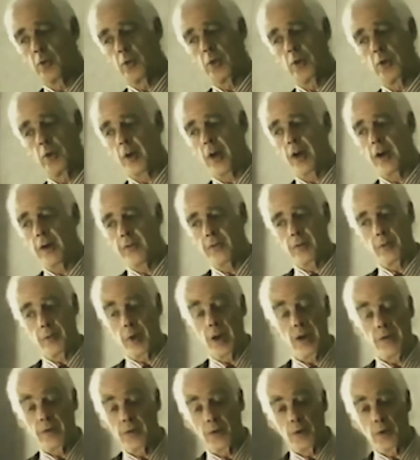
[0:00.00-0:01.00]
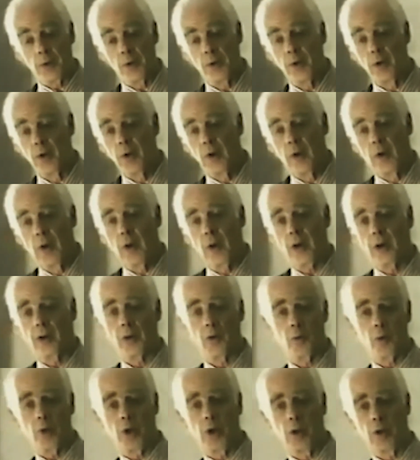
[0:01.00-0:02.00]
to arrive, in my view, at
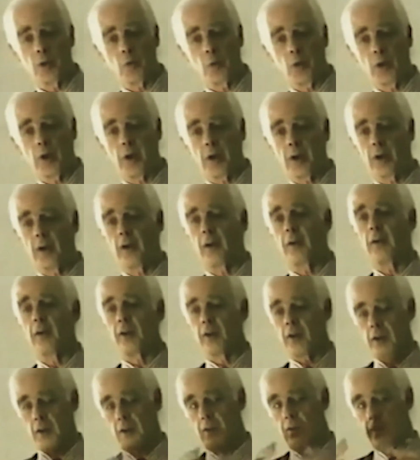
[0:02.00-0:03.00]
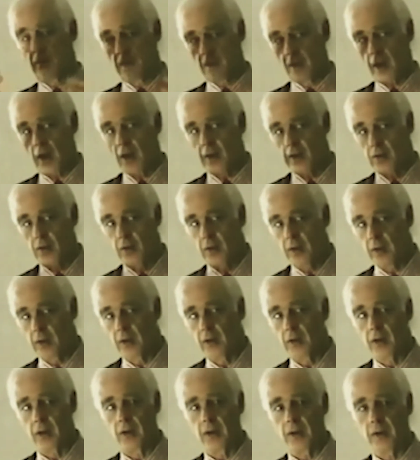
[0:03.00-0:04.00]
a world where it is
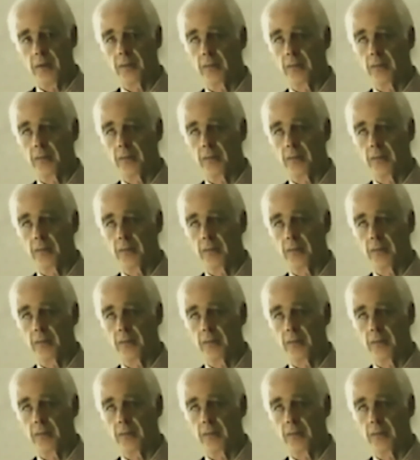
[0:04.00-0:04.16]
largely